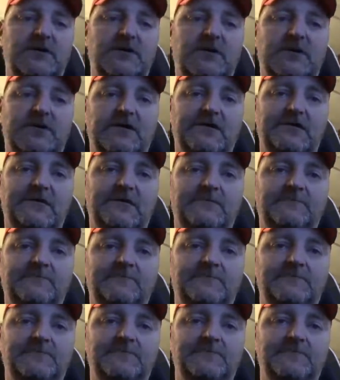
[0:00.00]
I
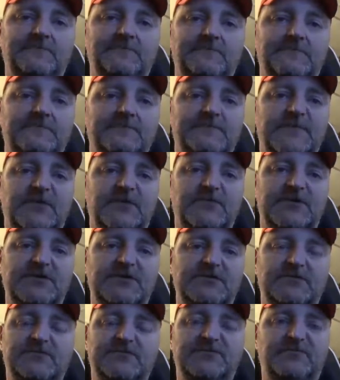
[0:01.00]
mean,
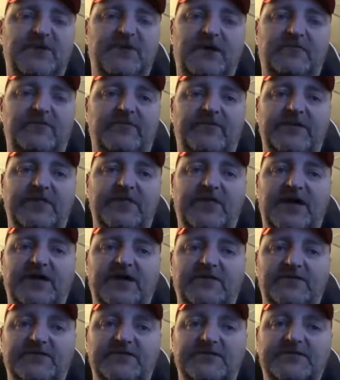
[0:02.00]
there's probably a lot
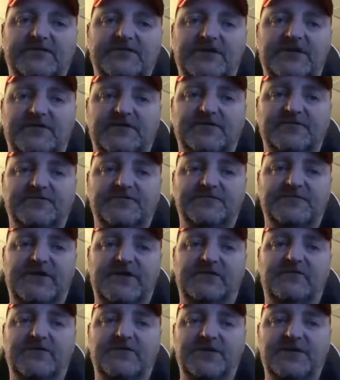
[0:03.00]
of those that are
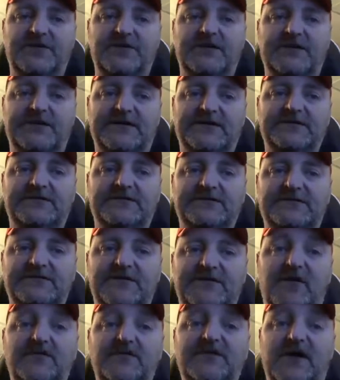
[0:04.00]
definitely,
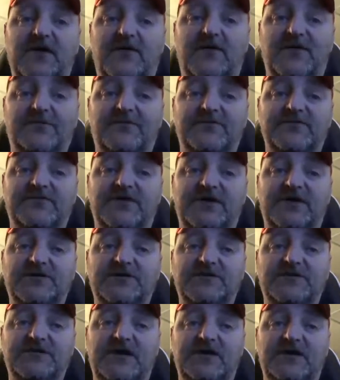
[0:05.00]
he's got all different
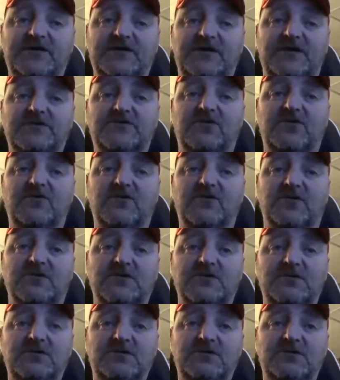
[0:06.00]
sizes, Ken. Oh, that's cool.